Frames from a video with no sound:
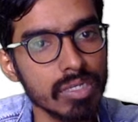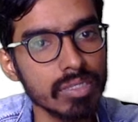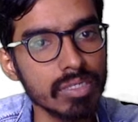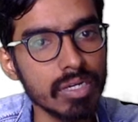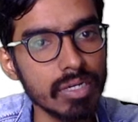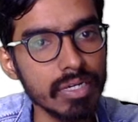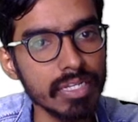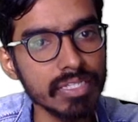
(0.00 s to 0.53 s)

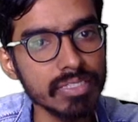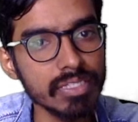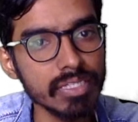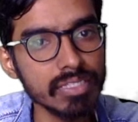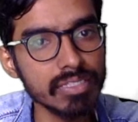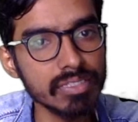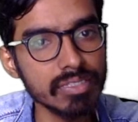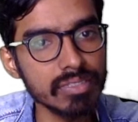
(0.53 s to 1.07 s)

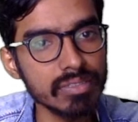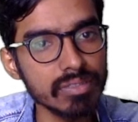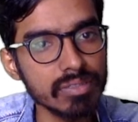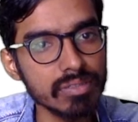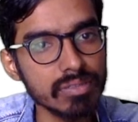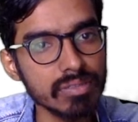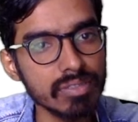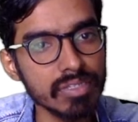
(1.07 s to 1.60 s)
36
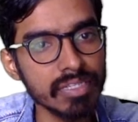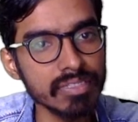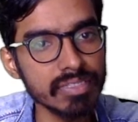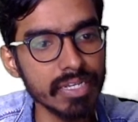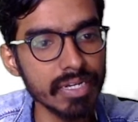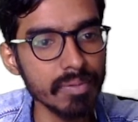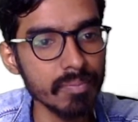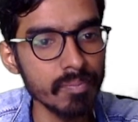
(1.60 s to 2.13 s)

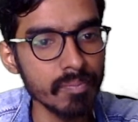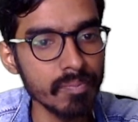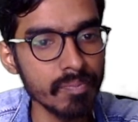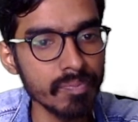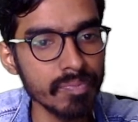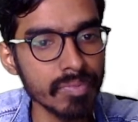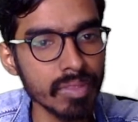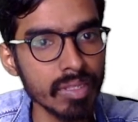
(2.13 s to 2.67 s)
z
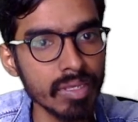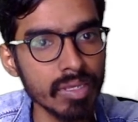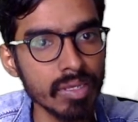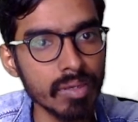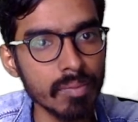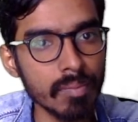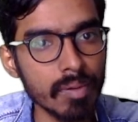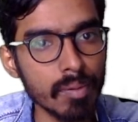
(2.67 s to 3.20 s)

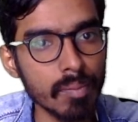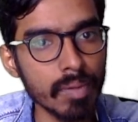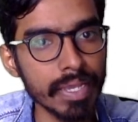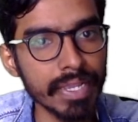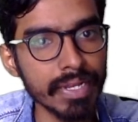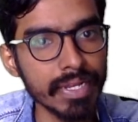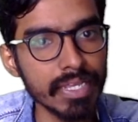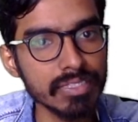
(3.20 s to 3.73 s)

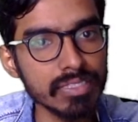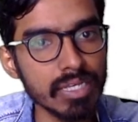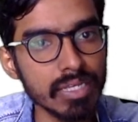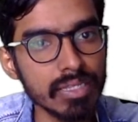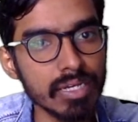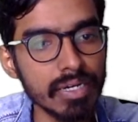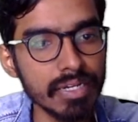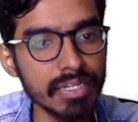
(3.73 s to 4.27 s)
minus
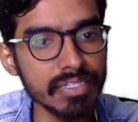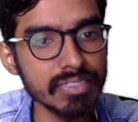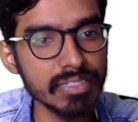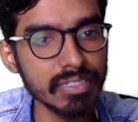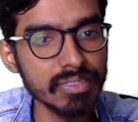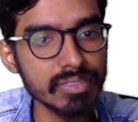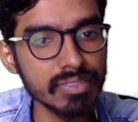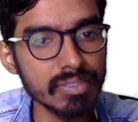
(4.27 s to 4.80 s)

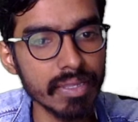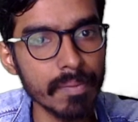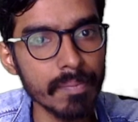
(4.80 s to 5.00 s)
36